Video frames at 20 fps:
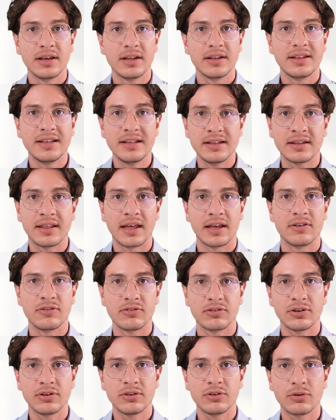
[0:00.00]
the
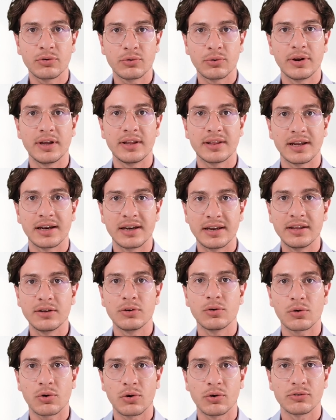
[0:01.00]
intention to create a
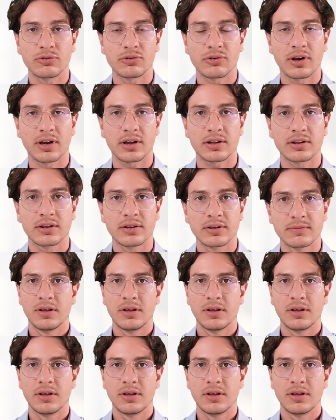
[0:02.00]
legal contract.